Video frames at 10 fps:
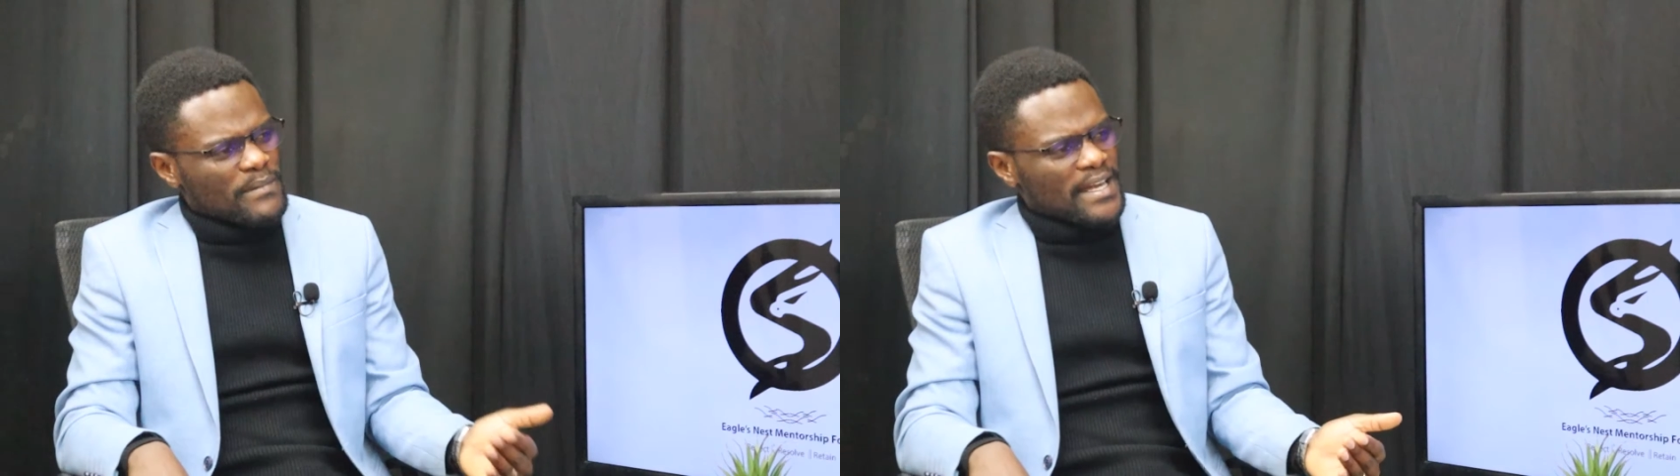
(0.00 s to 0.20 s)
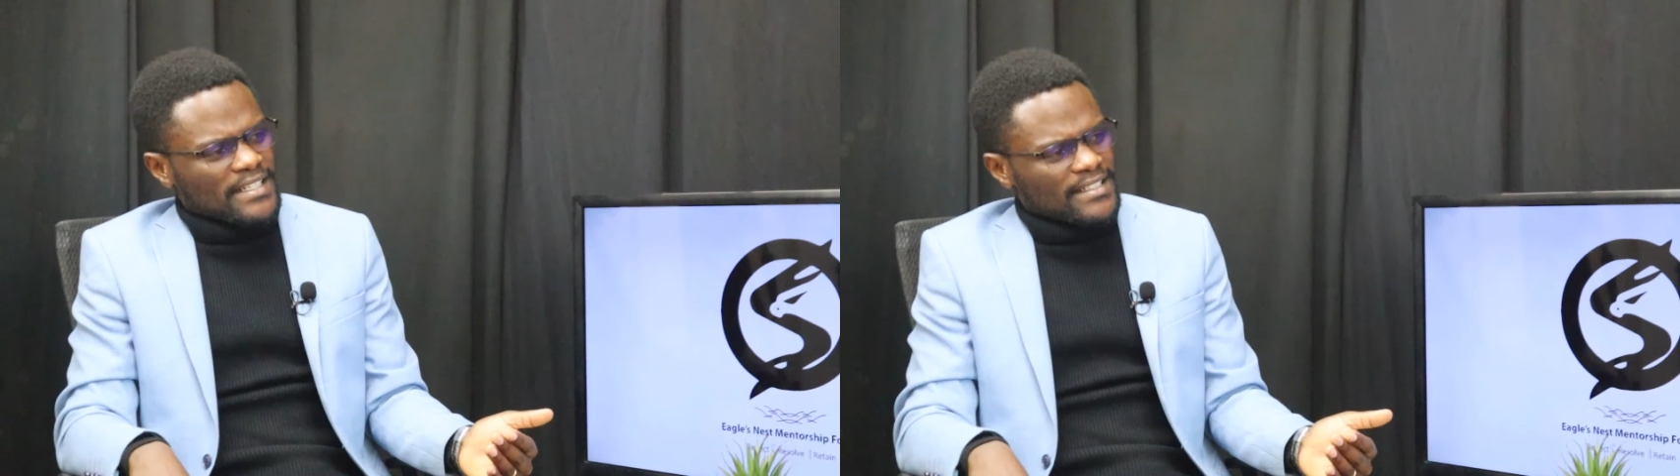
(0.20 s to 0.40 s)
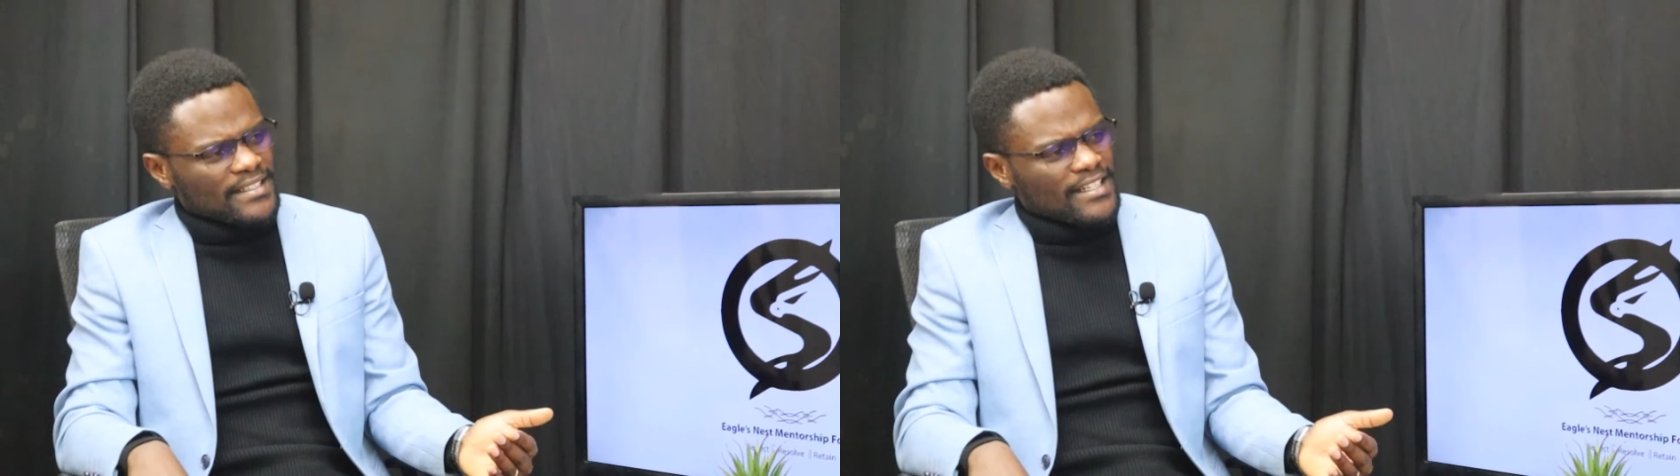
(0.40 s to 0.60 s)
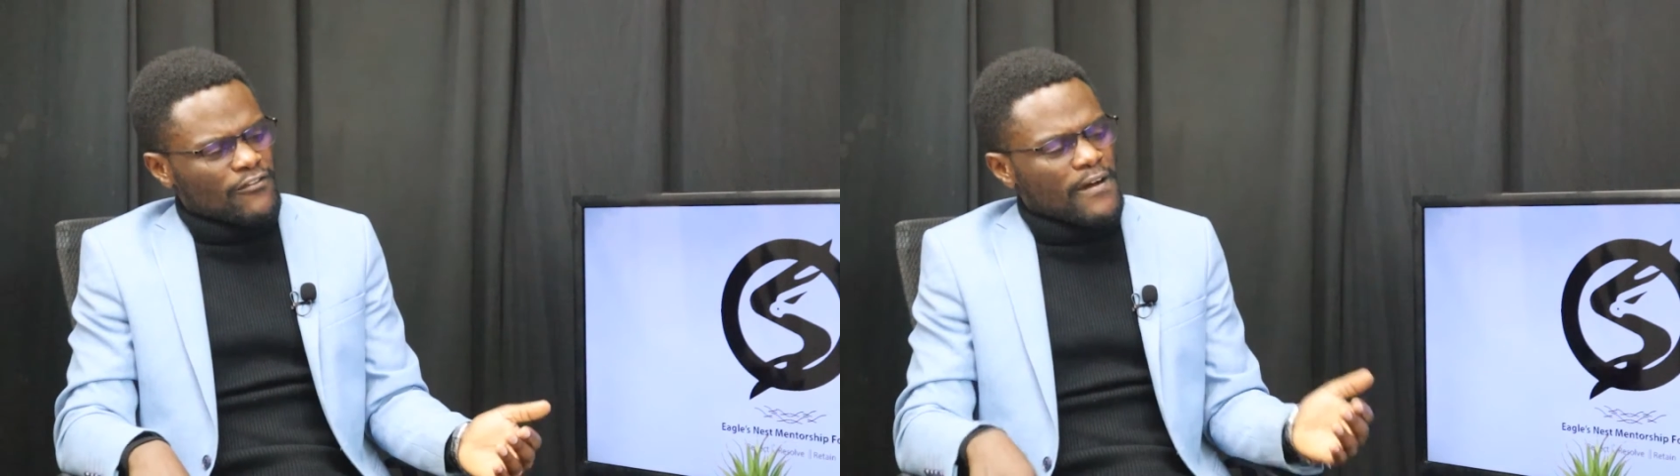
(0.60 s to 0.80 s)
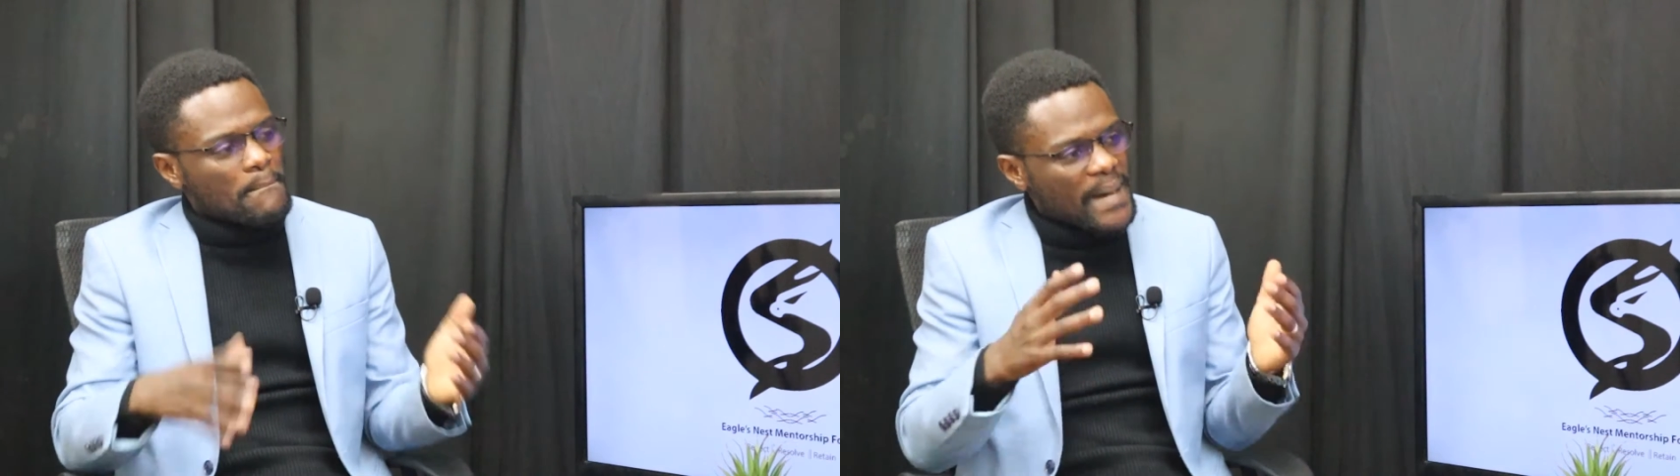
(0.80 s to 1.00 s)

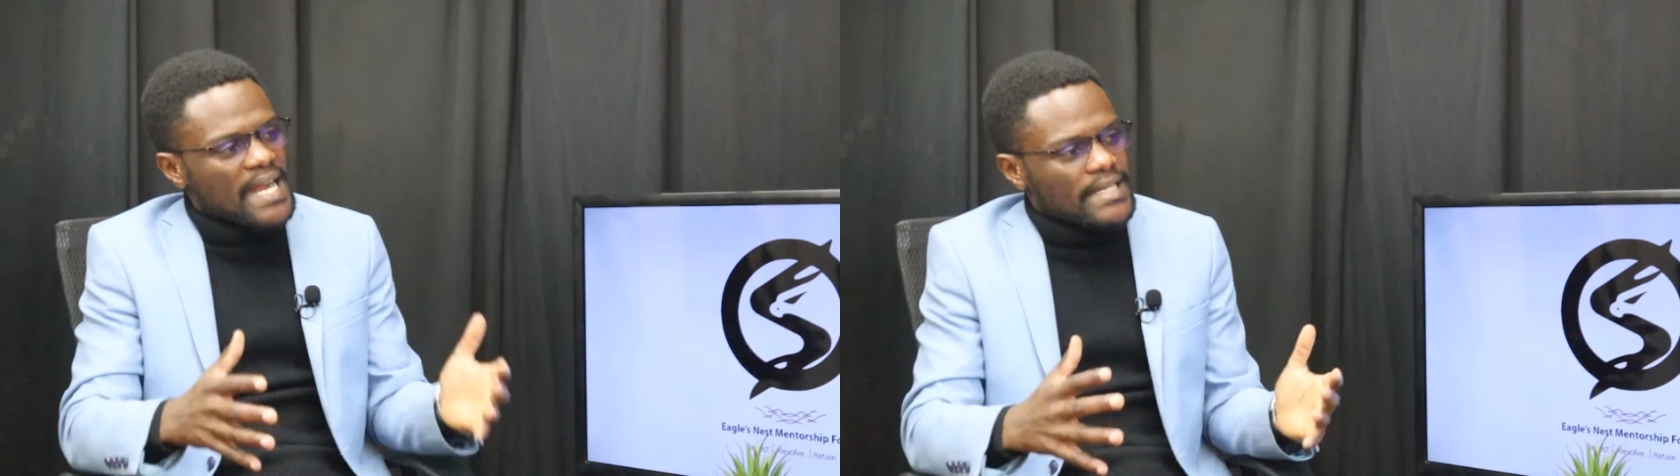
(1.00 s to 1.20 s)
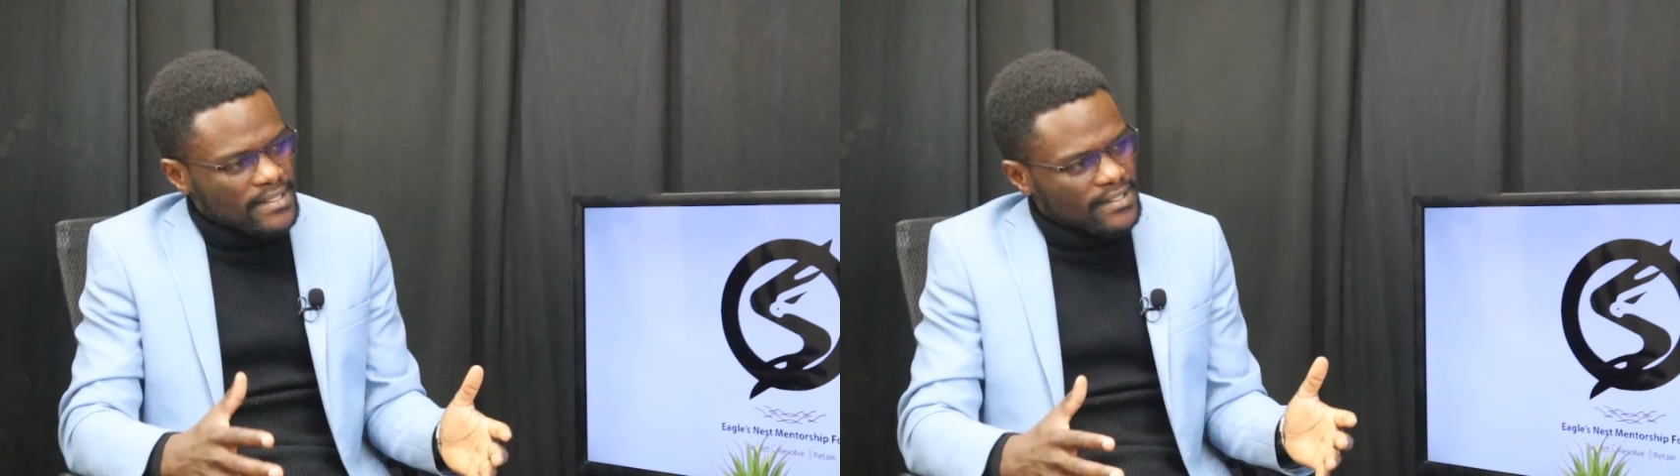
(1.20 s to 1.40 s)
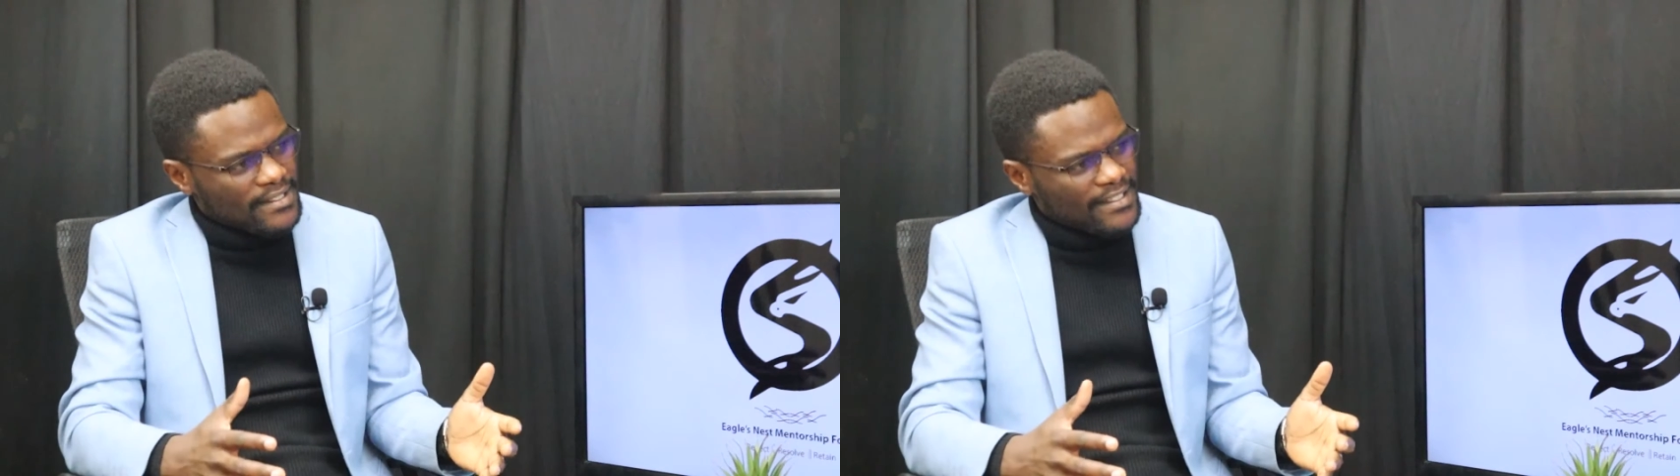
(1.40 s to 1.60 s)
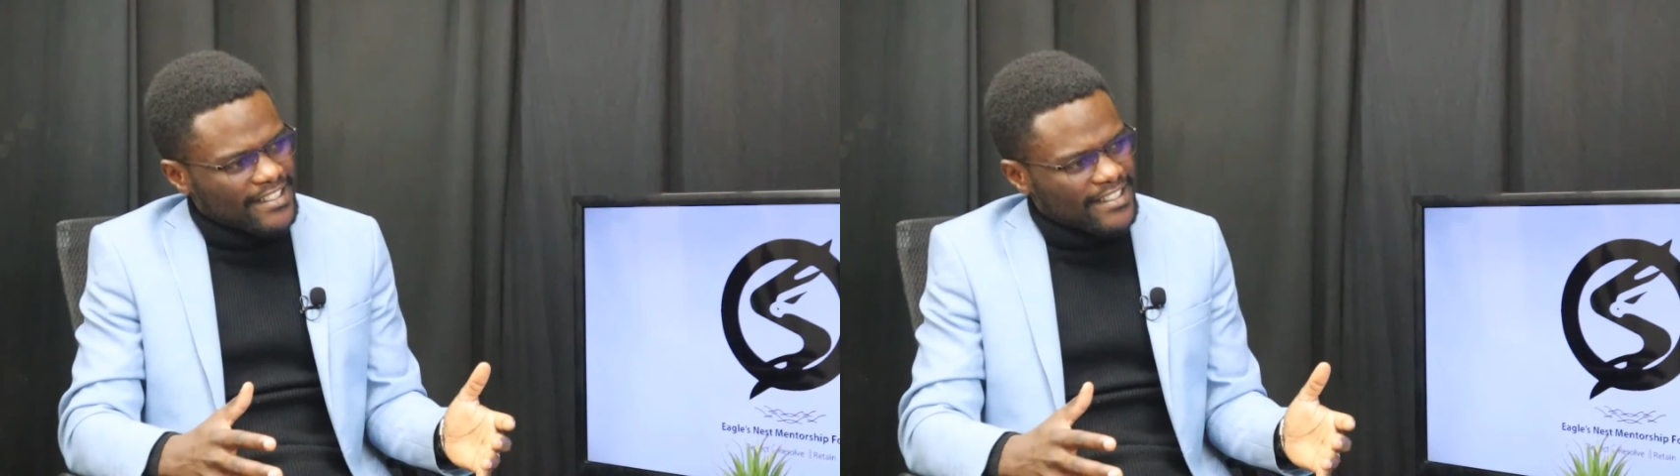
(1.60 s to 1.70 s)
man